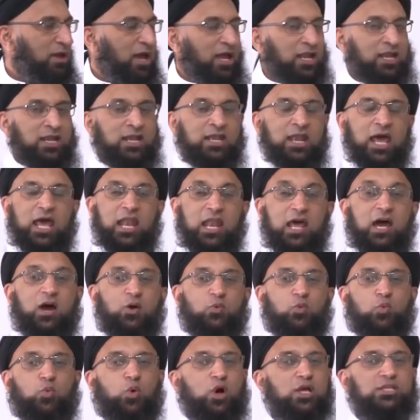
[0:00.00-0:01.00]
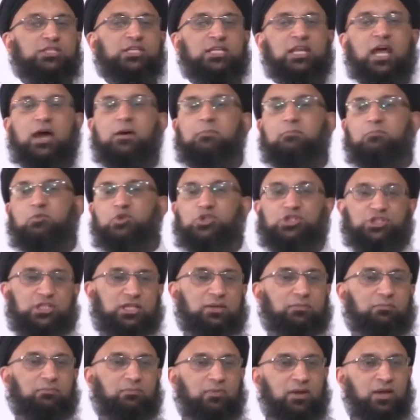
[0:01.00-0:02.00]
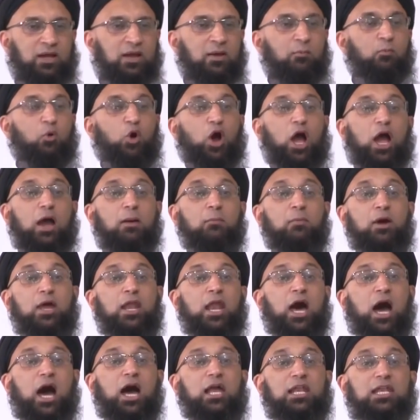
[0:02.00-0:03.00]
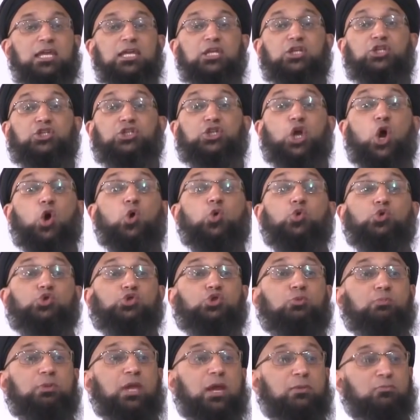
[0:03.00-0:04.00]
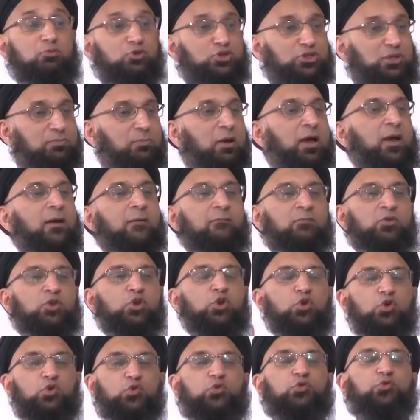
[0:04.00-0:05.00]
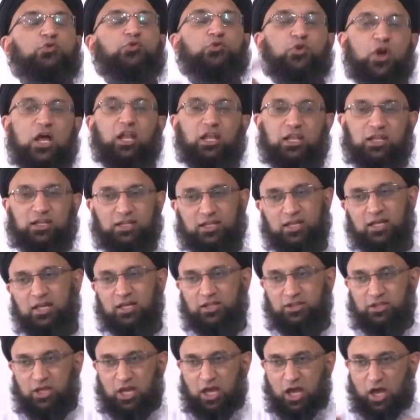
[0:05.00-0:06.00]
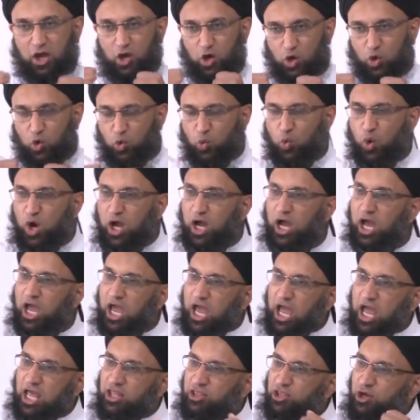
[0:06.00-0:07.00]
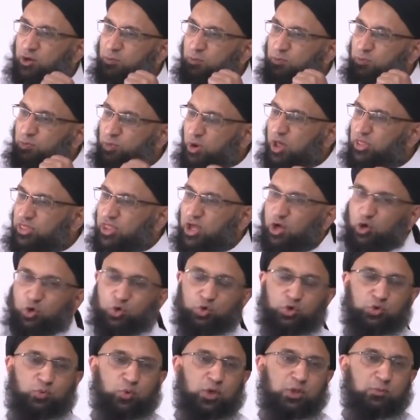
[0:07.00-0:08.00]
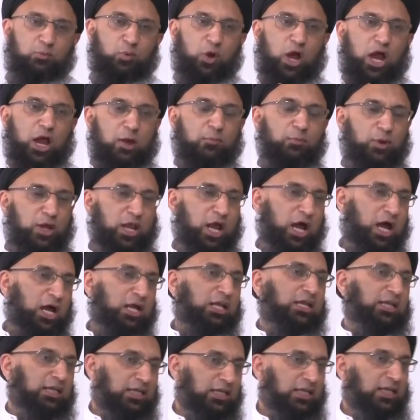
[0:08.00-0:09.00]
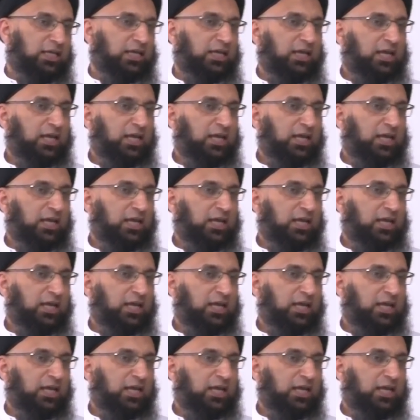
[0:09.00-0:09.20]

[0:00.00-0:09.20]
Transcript: Mandela wasn't a Muslim. Muhammad Ali chose to be a Muslim. You felt the akhwa and the brotherhood with Muhammad Ali.